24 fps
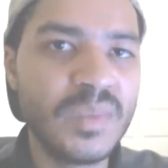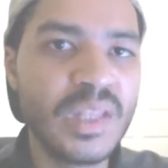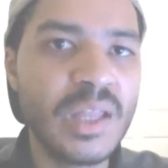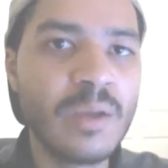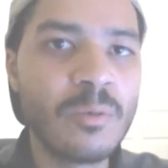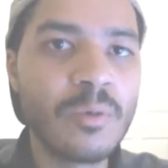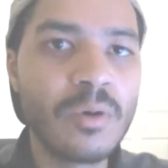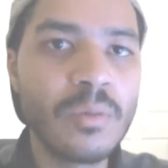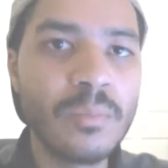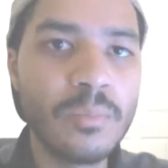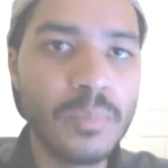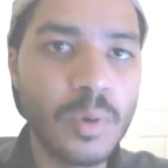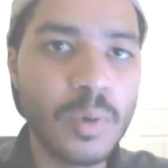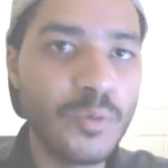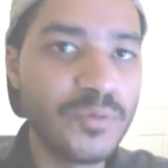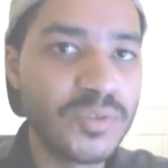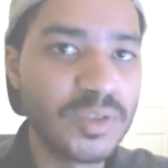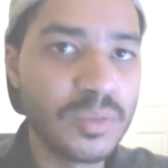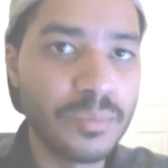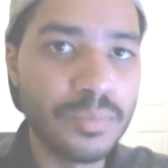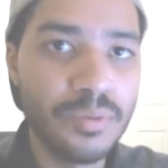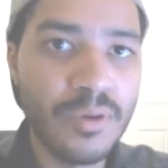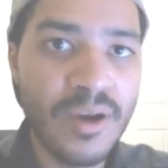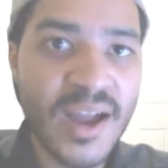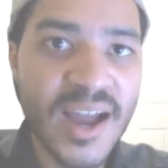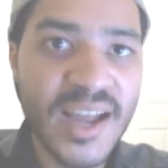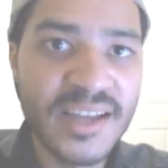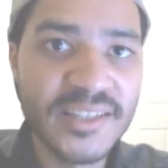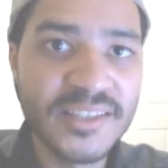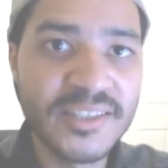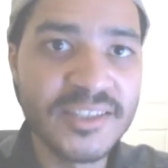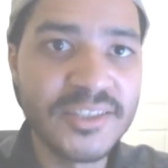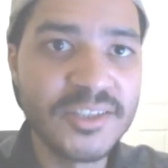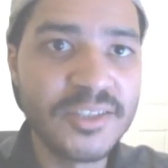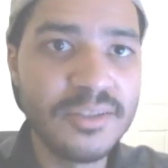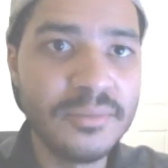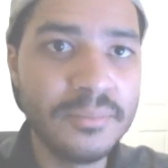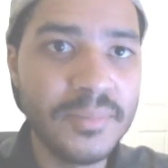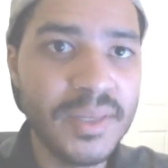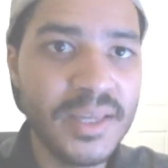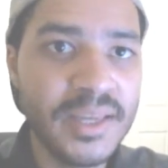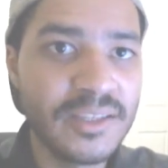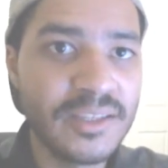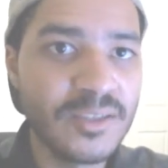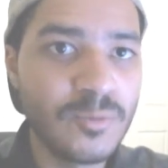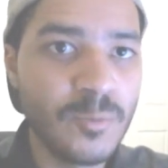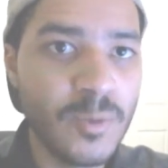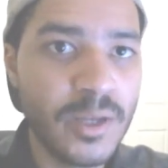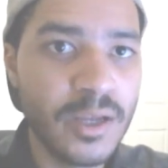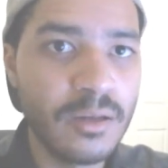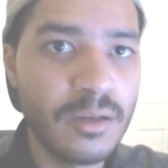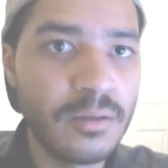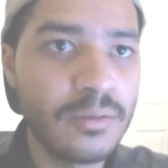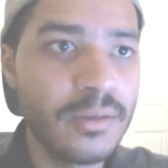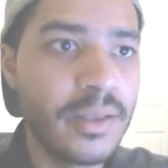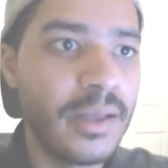they were both surprises to me as well.